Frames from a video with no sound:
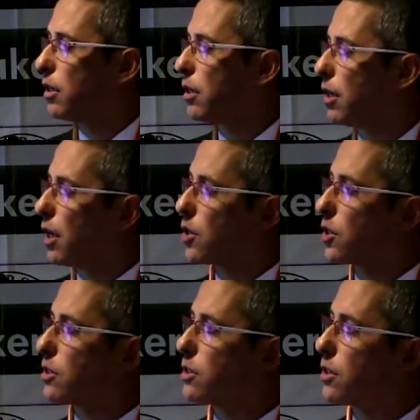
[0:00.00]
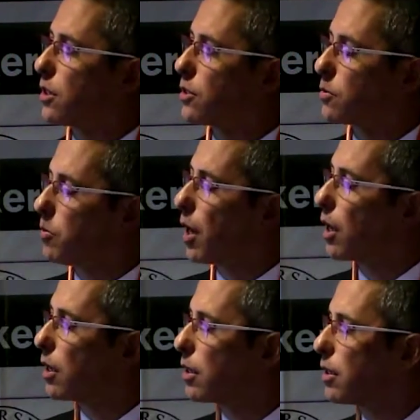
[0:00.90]
And you can see her
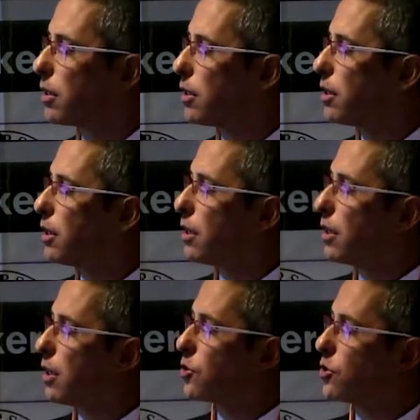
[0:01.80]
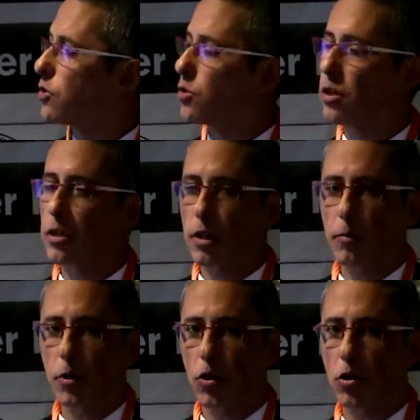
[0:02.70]
smiling, and she's doing that
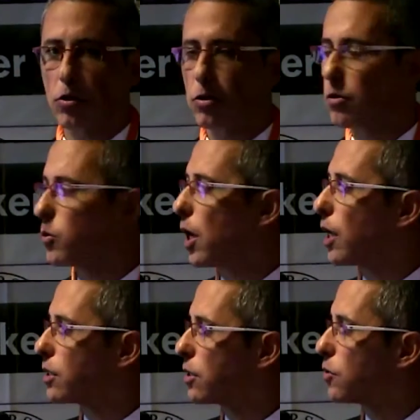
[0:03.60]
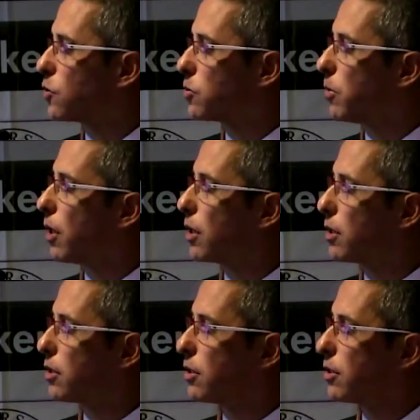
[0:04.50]
because we ask her to smile.
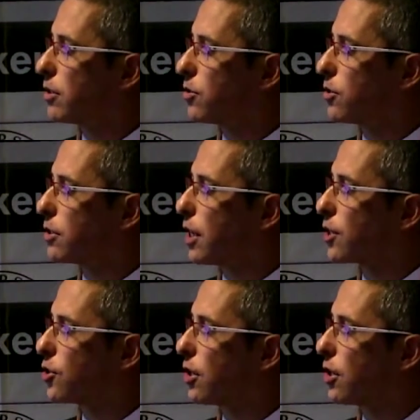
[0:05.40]
She's actually